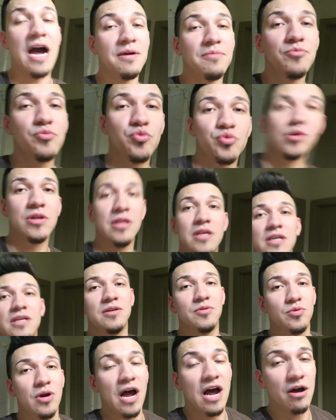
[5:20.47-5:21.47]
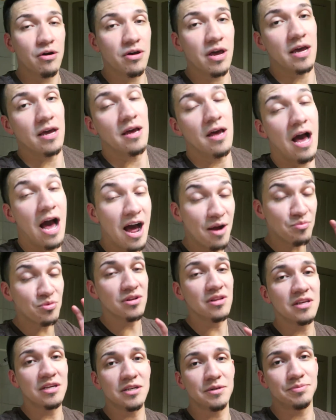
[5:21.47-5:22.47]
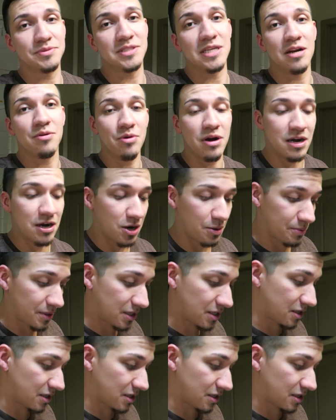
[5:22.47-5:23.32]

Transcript: I'm really, okay, I'm really upset right now